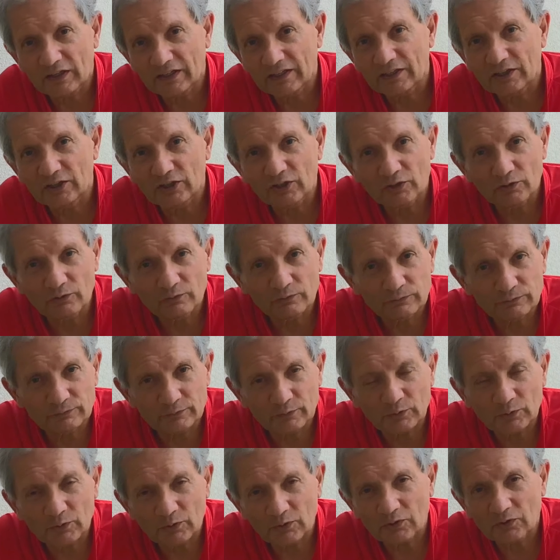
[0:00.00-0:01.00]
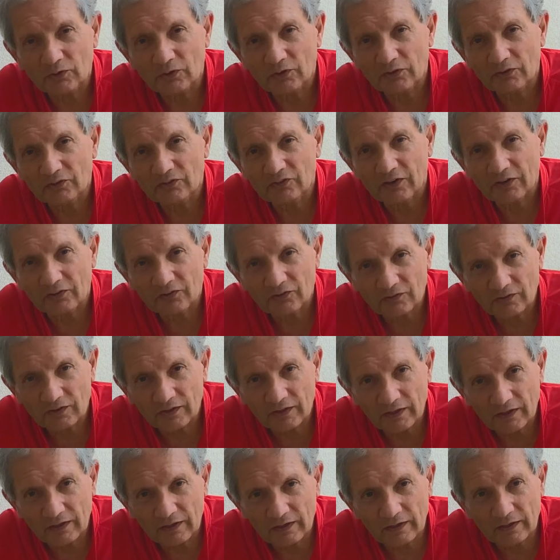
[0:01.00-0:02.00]
good for
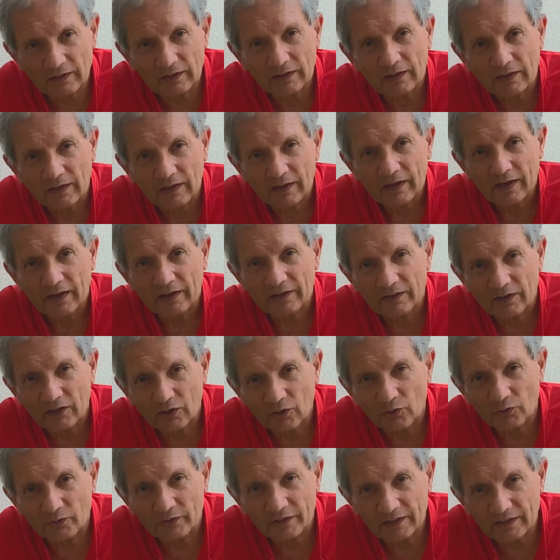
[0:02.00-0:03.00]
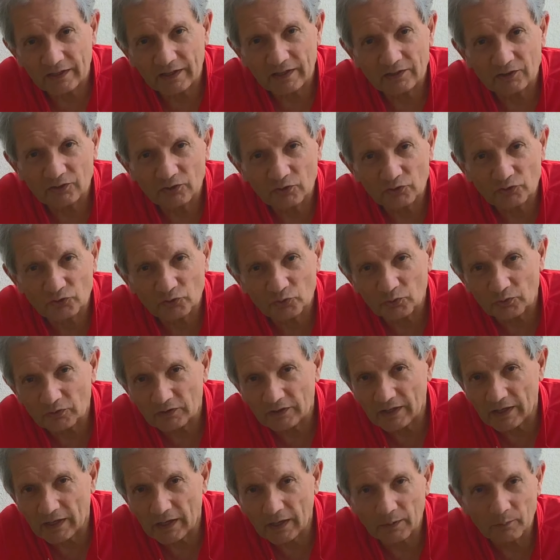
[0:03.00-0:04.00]
testing and honing in your short
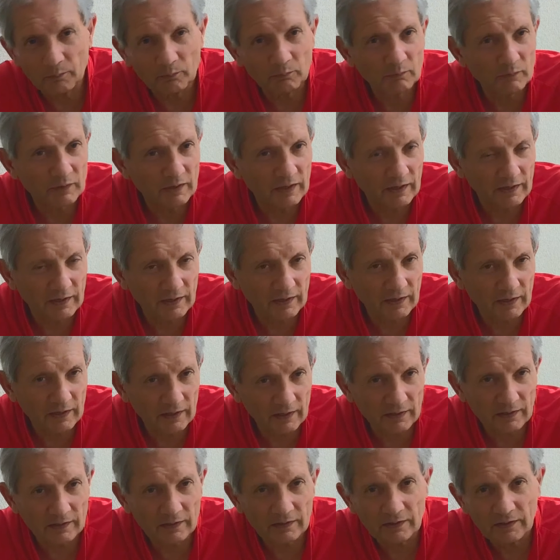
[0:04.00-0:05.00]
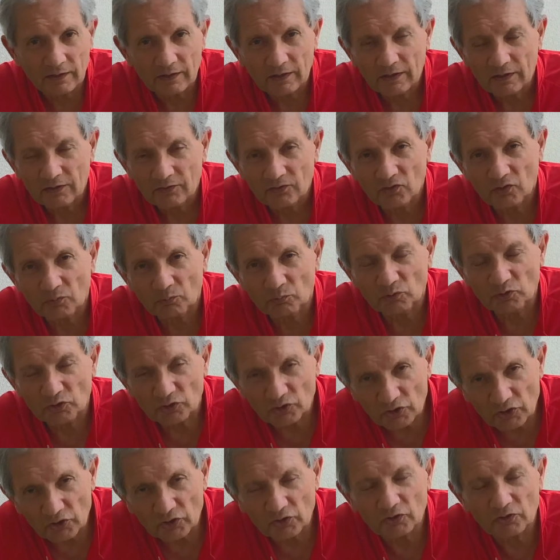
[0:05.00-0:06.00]
game, getting in some
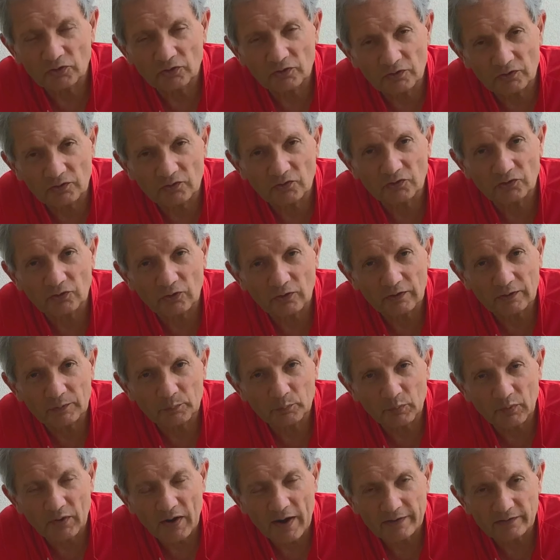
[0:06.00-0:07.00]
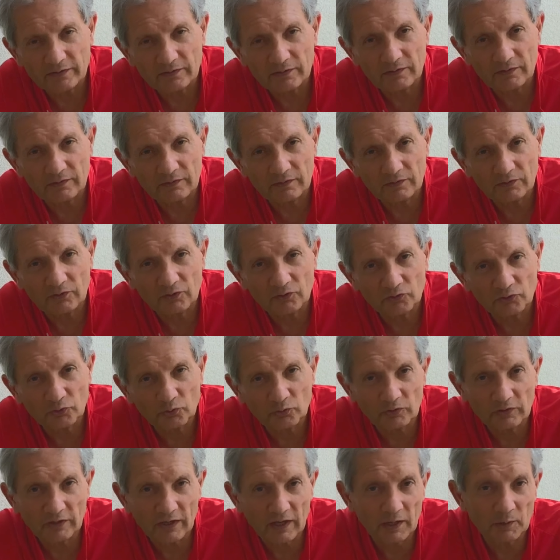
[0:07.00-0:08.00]
good solid practice in your
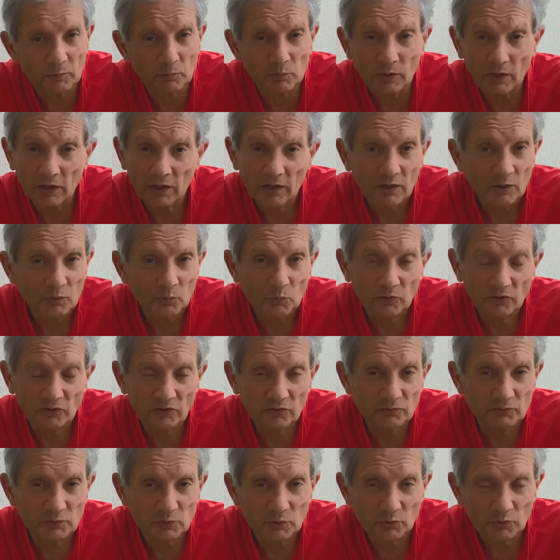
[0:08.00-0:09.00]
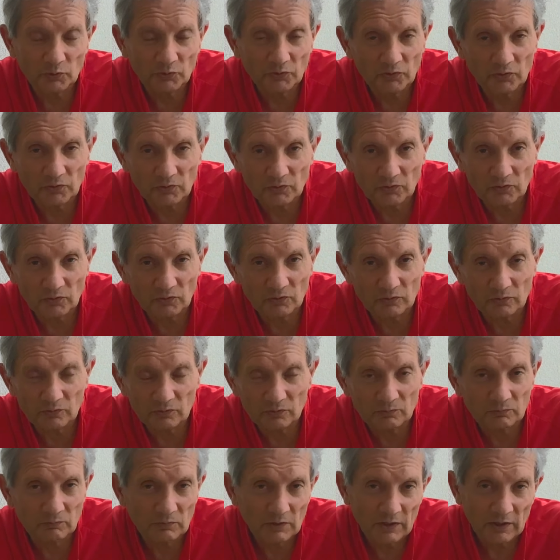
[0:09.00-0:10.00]
short game, which of course you
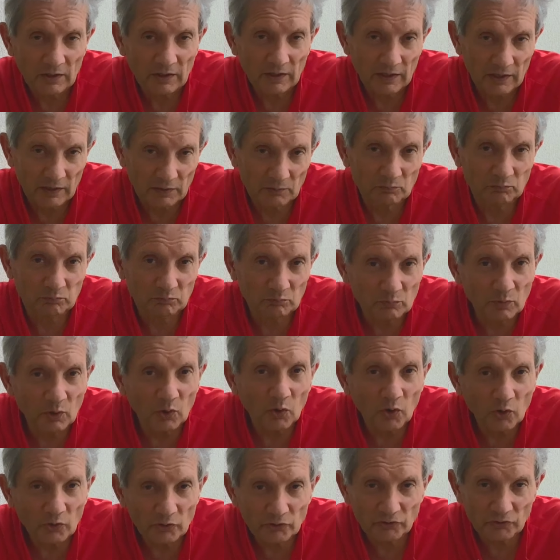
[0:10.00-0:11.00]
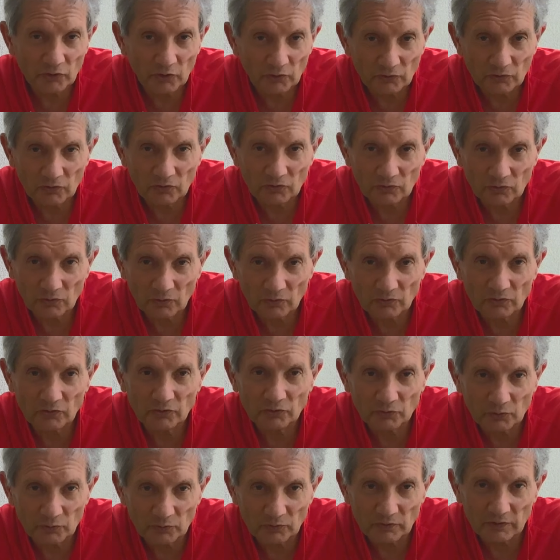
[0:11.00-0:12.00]
hit more shots on your
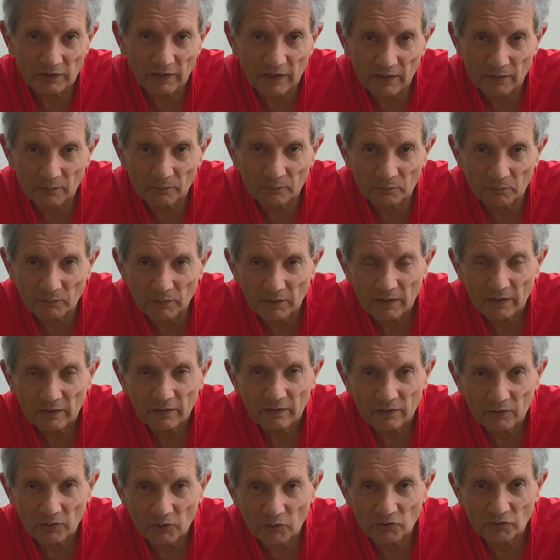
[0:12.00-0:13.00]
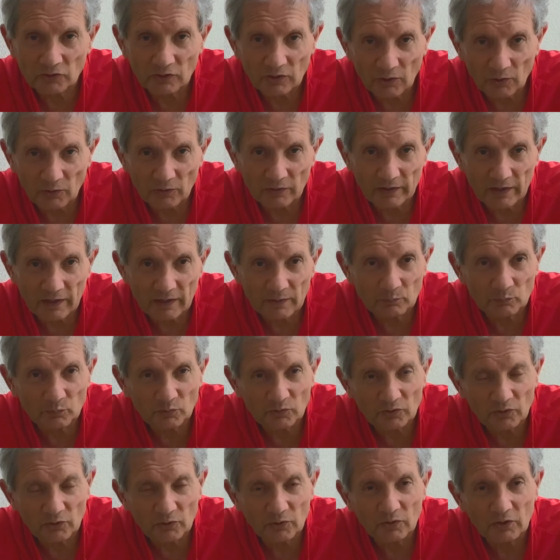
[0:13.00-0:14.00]
short game than on your long game.
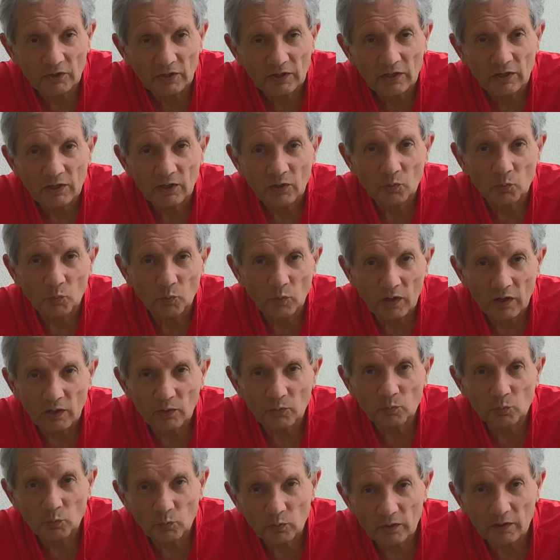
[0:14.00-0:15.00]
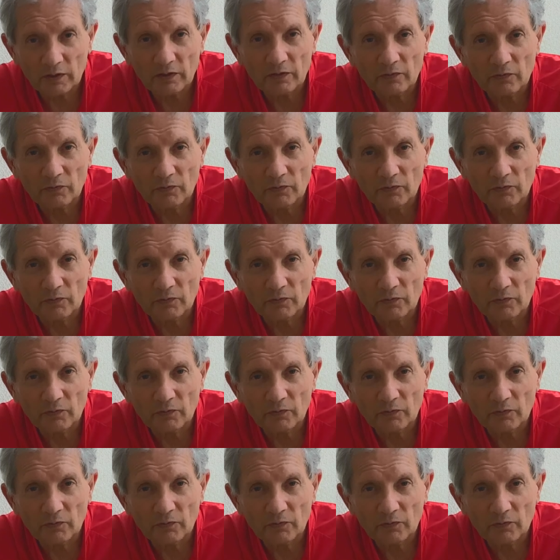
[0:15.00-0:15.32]
So well worth